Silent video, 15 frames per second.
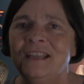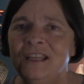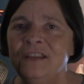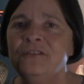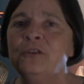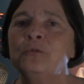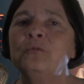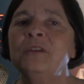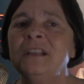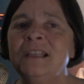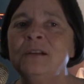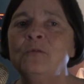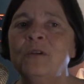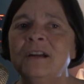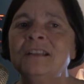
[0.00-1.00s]
If you
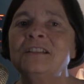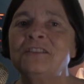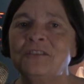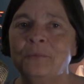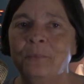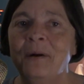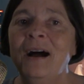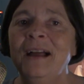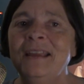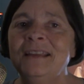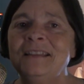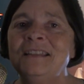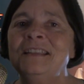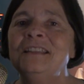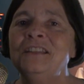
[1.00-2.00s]
really want us to buy
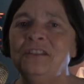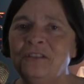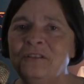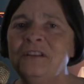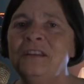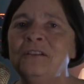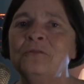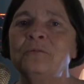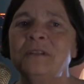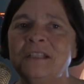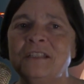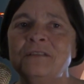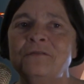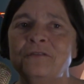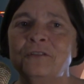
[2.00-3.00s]
it, you need a
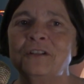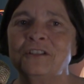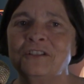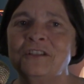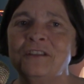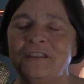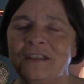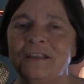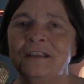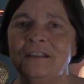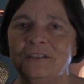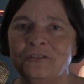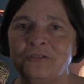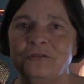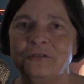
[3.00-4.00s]
reason for us to think
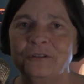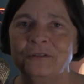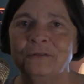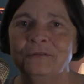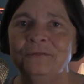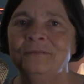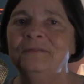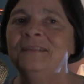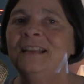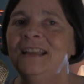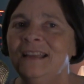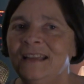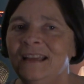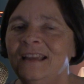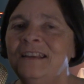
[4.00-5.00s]
it is true.
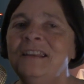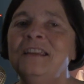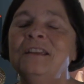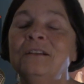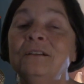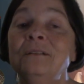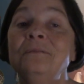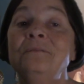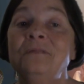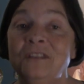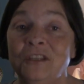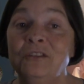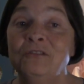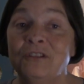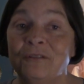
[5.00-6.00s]
And here,
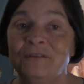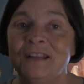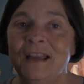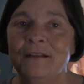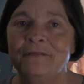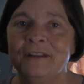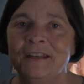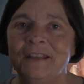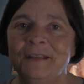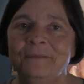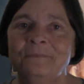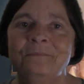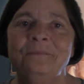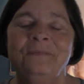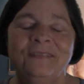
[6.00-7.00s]
you don't have any.
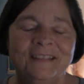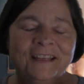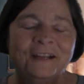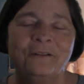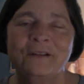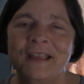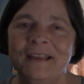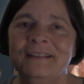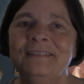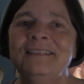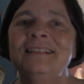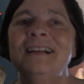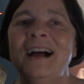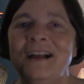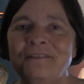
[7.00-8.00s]
Okay,
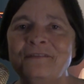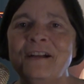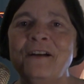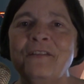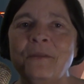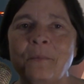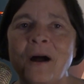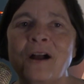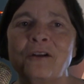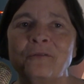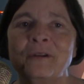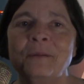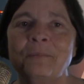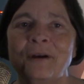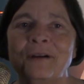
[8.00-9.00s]
I found the
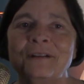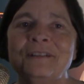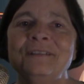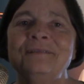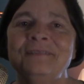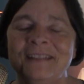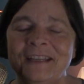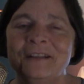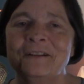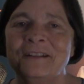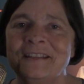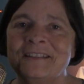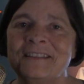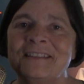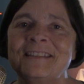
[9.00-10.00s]
mockery part. Here it
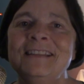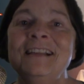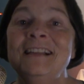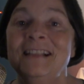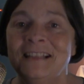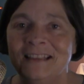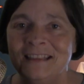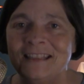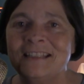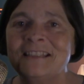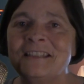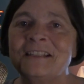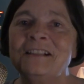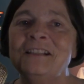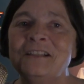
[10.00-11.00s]
is.
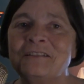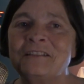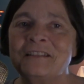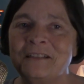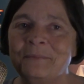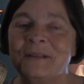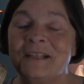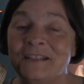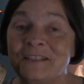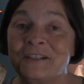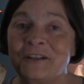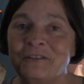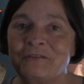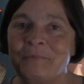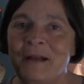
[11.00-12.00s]
Listen closely because it
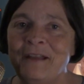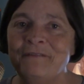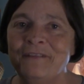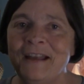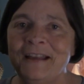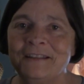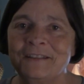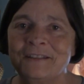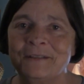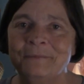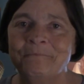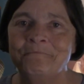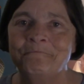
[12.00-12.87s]
goes by fast.